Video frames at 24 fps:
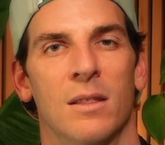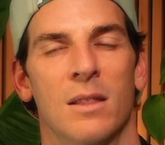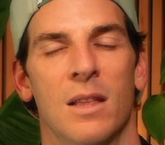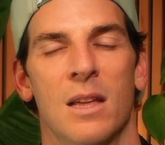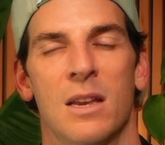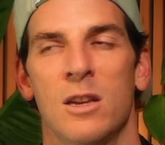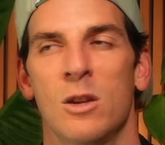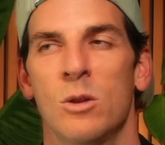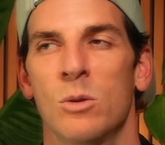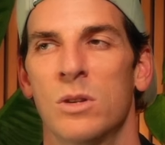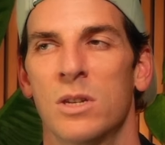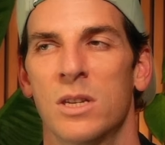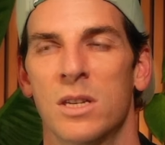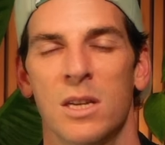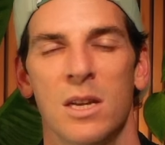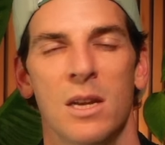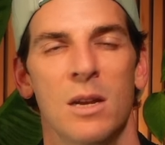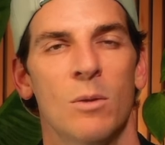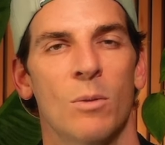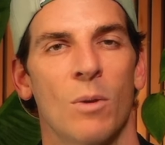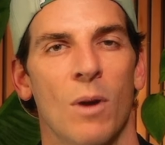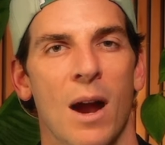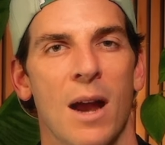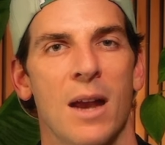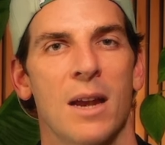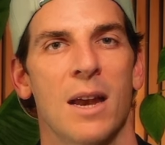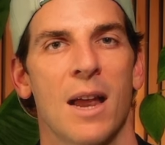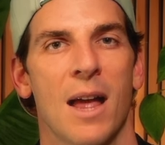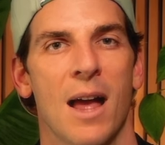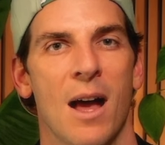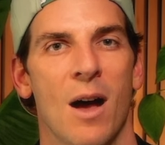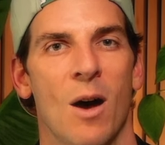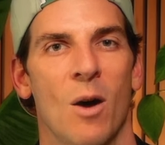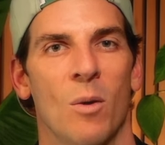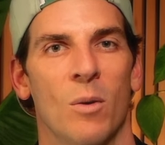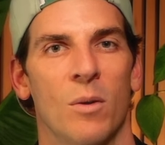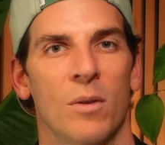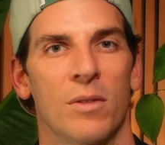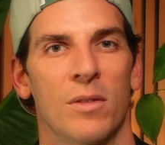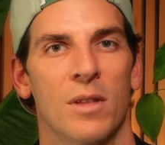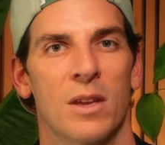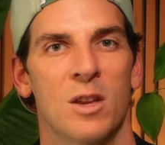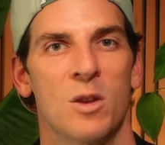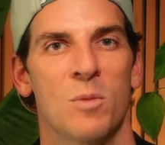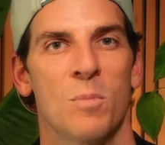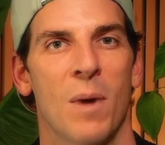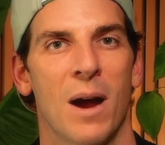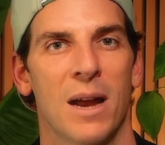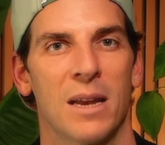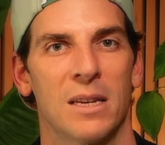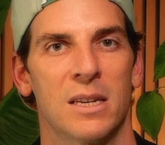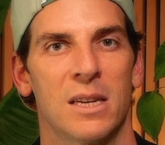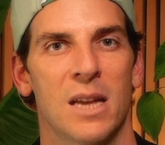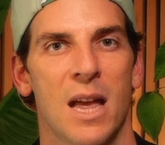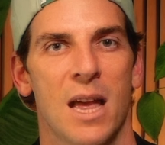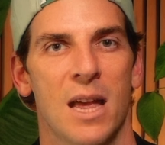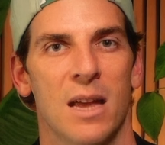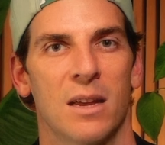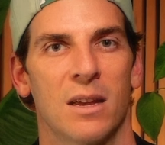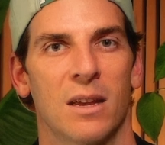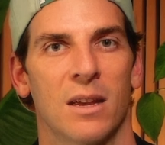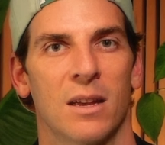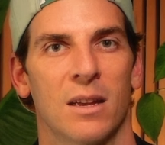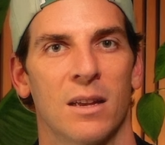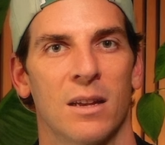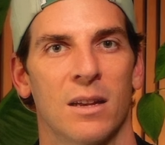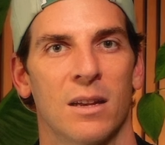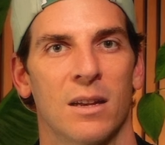that you see right now that you might take?